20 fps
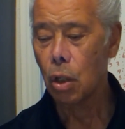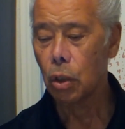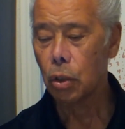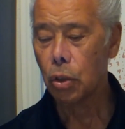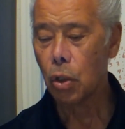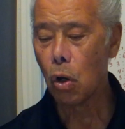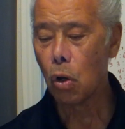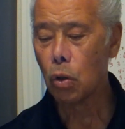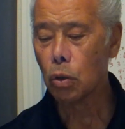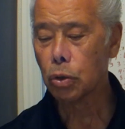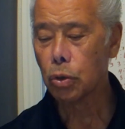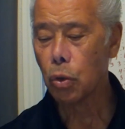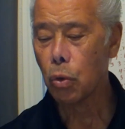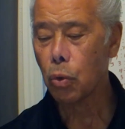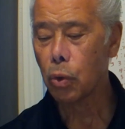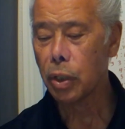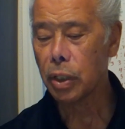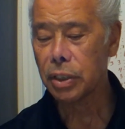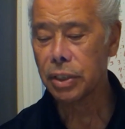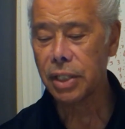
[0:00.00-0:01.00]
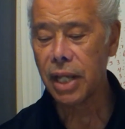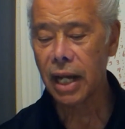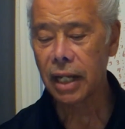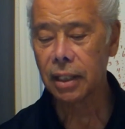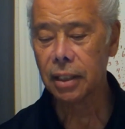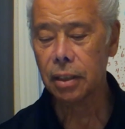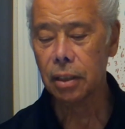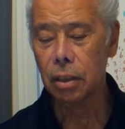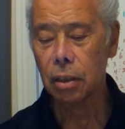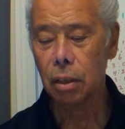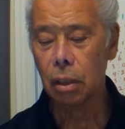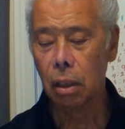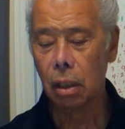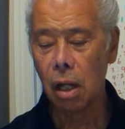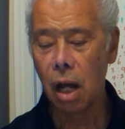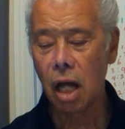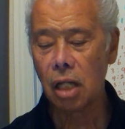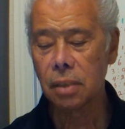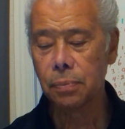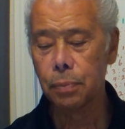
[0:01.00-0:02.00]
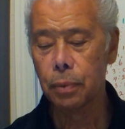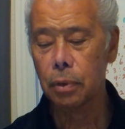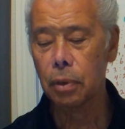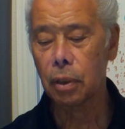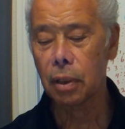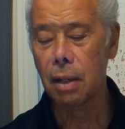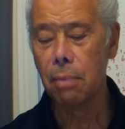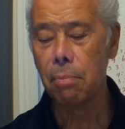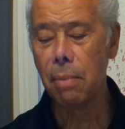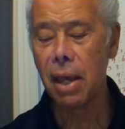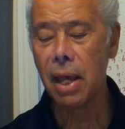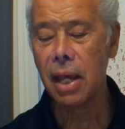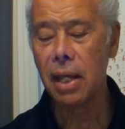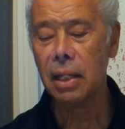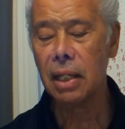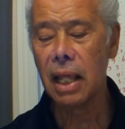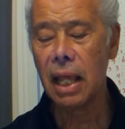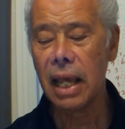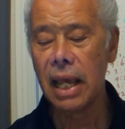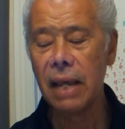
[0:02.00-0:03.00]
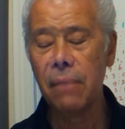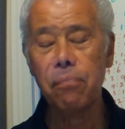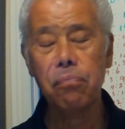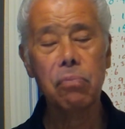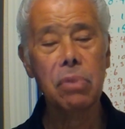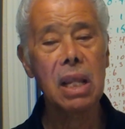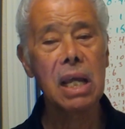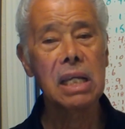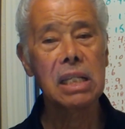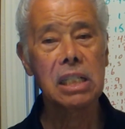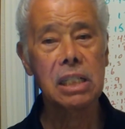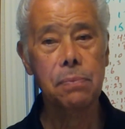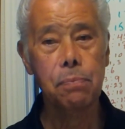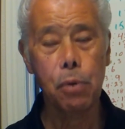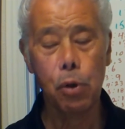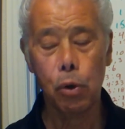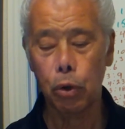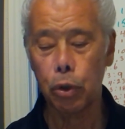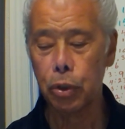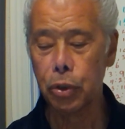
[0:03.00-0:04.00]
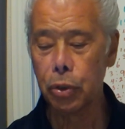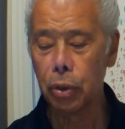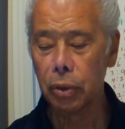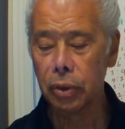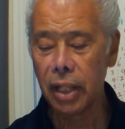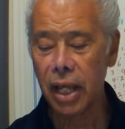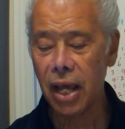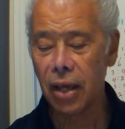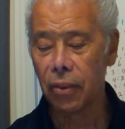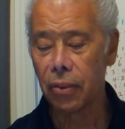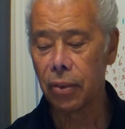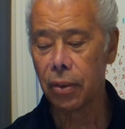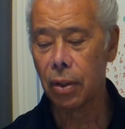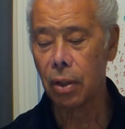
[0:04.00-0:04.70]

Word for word: Those who reject the gospel remain in spiritual death.